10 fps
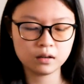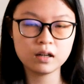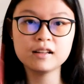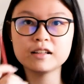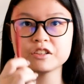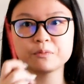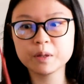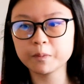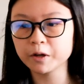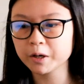a lot of
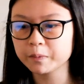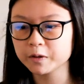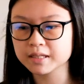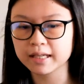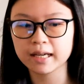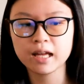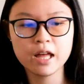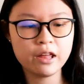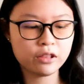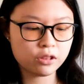people are posting
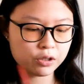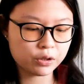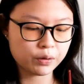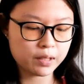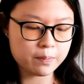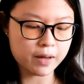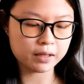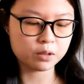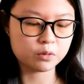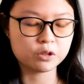their tulip
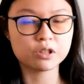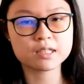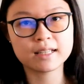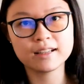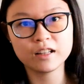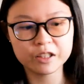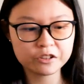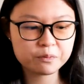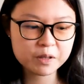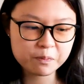hooks, and a lot
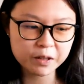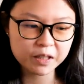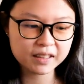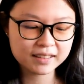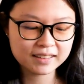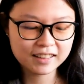of people